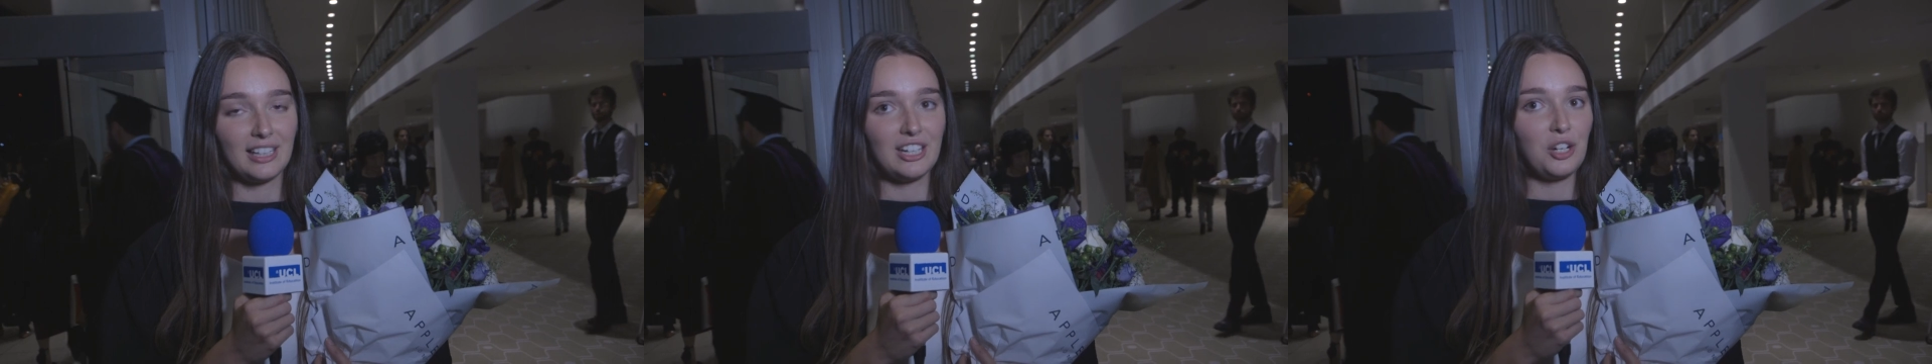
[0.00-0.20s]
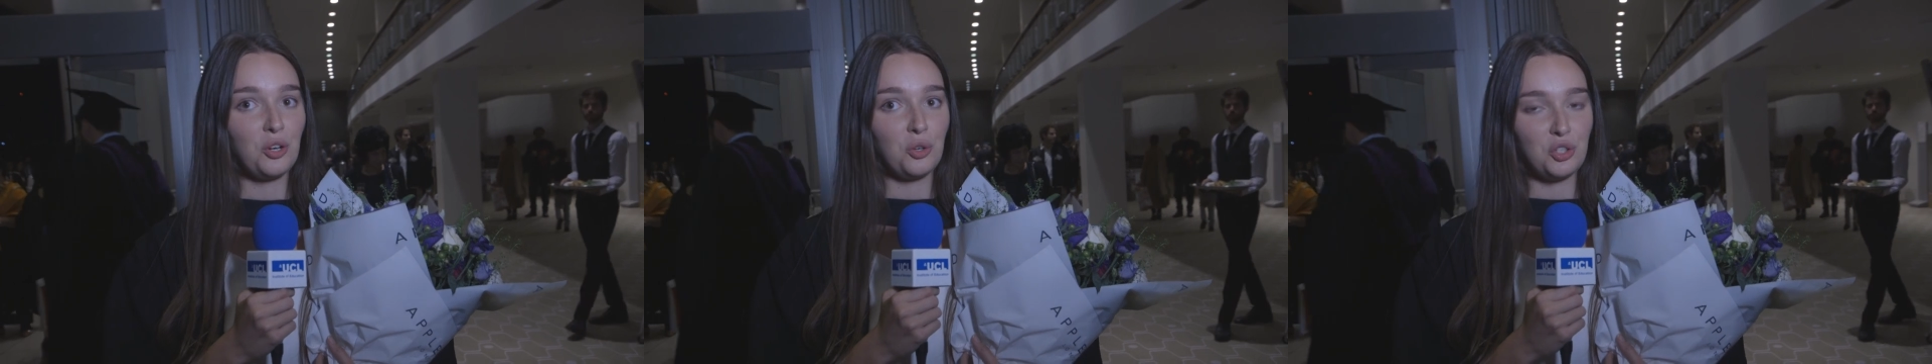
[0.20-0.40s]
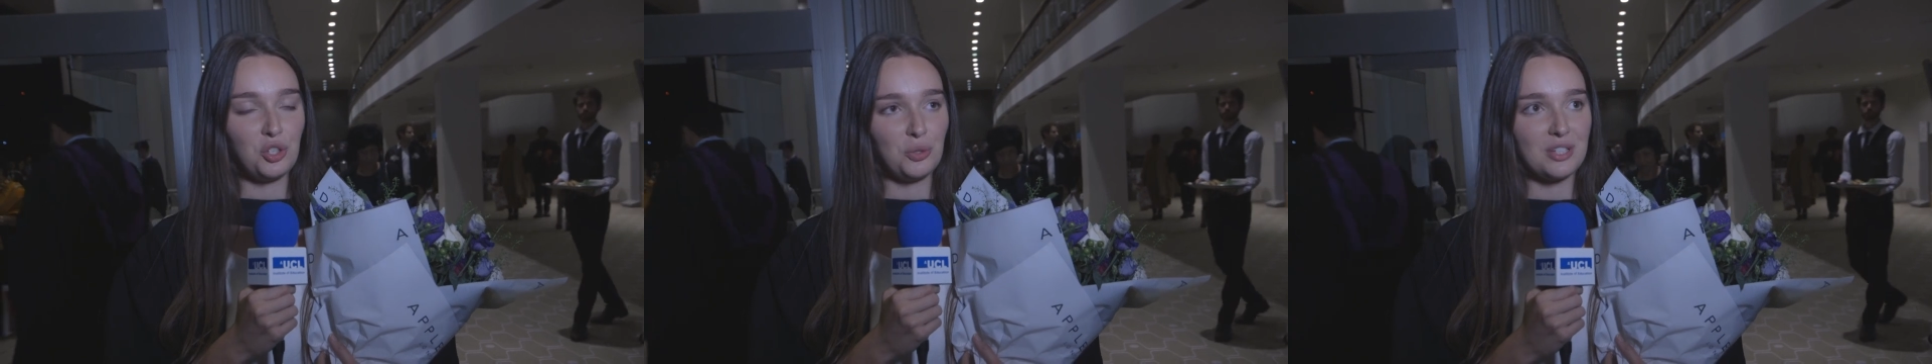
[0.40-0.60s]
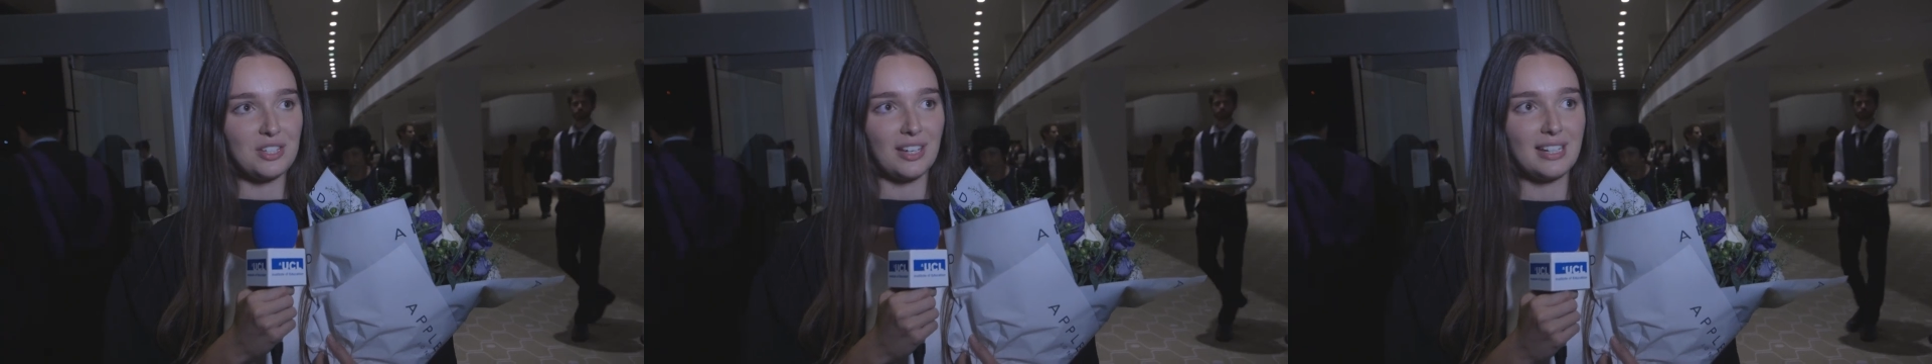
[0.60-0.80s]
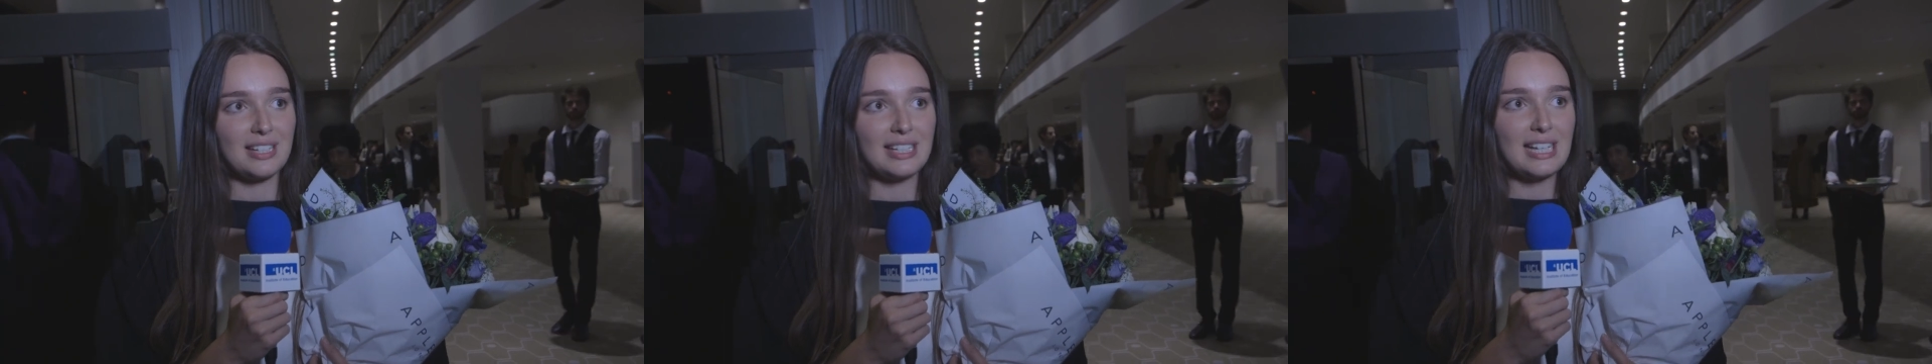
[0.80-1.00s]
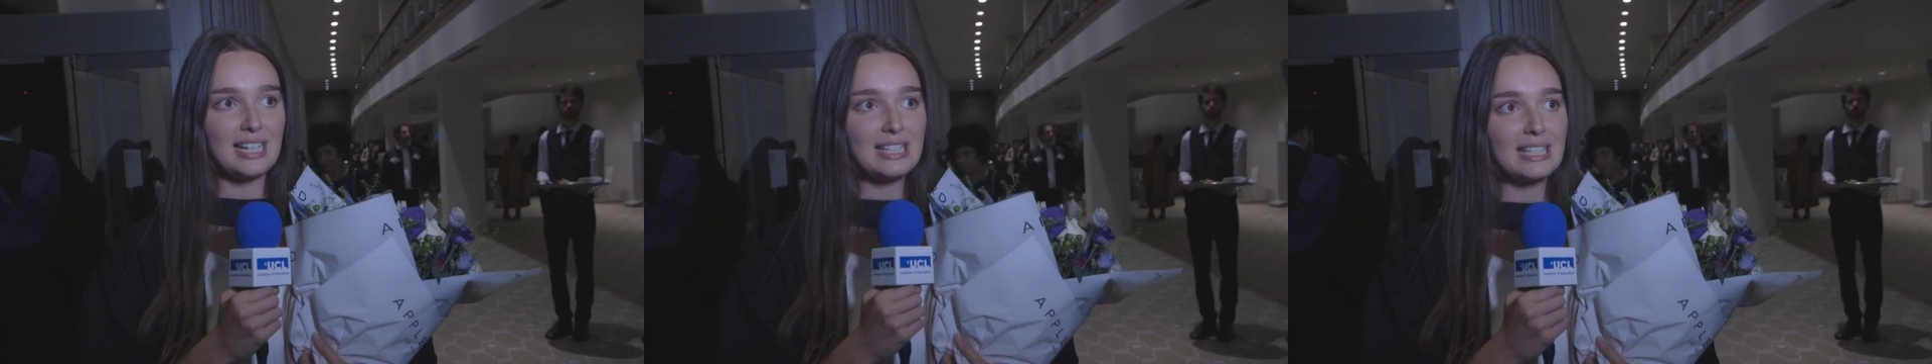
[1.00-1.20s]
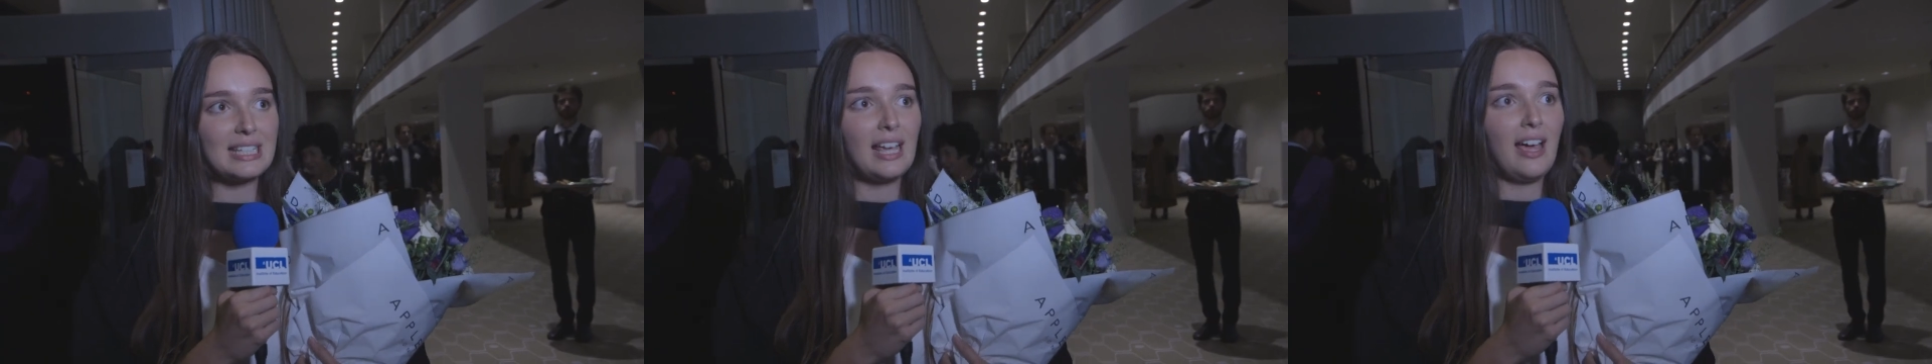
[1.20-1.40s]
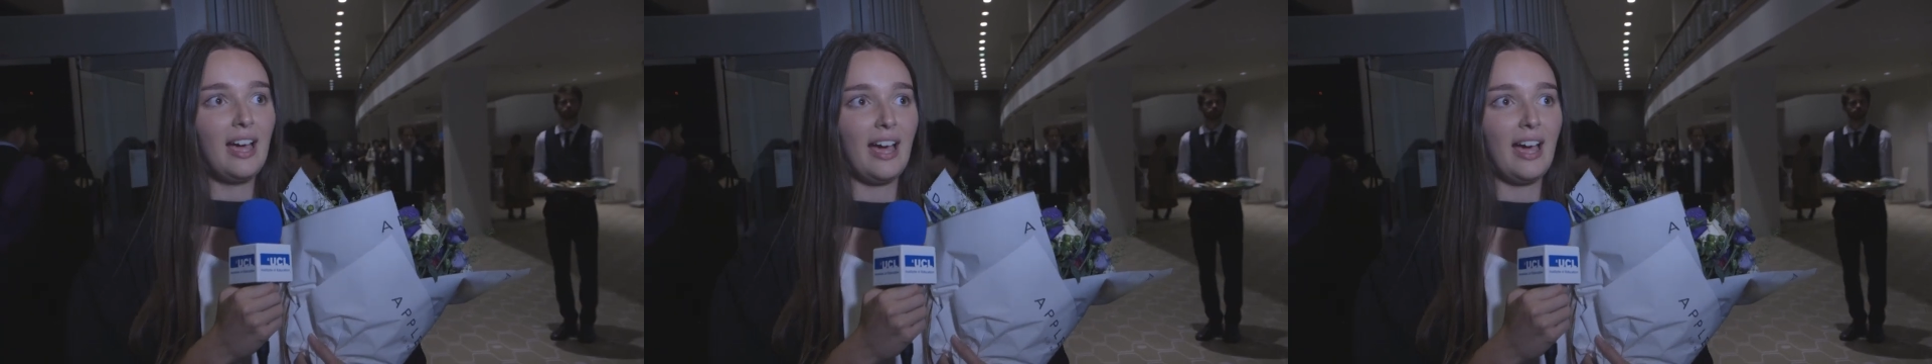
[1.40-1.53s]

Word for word: clinical neurosciences,